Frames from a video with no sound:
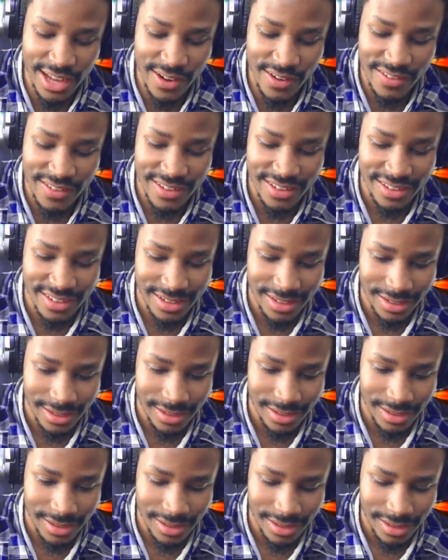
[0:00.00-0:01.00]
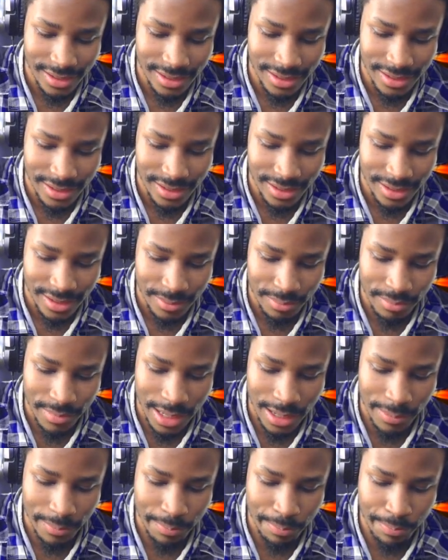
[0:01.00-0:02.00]
though?
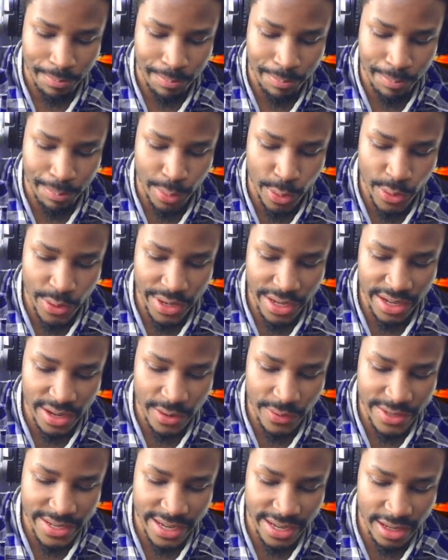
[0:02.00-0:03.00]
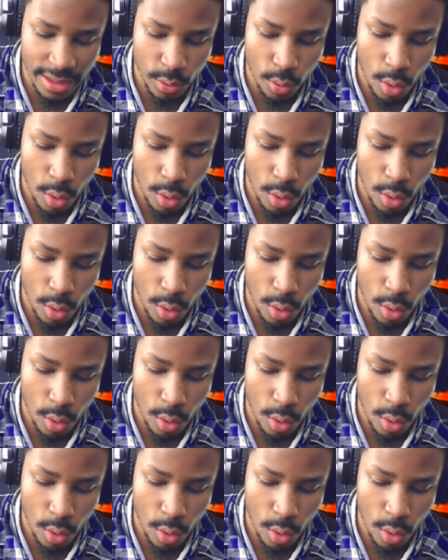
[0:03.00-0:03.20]
My boy. Okay.